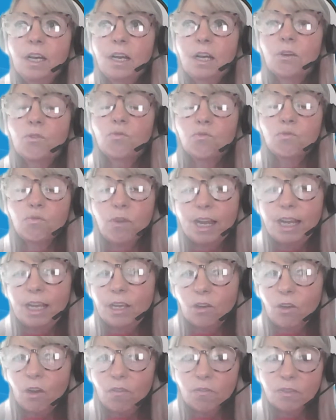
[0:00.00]

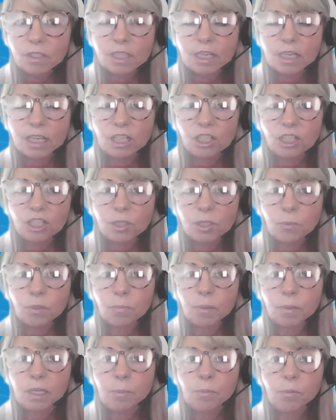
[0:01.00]
great conversations
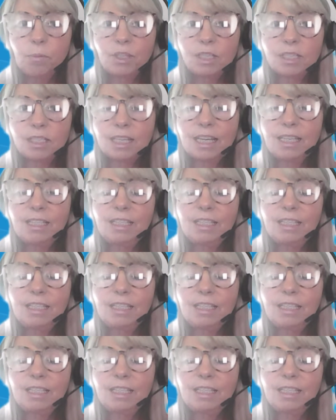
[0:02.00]
with people that say,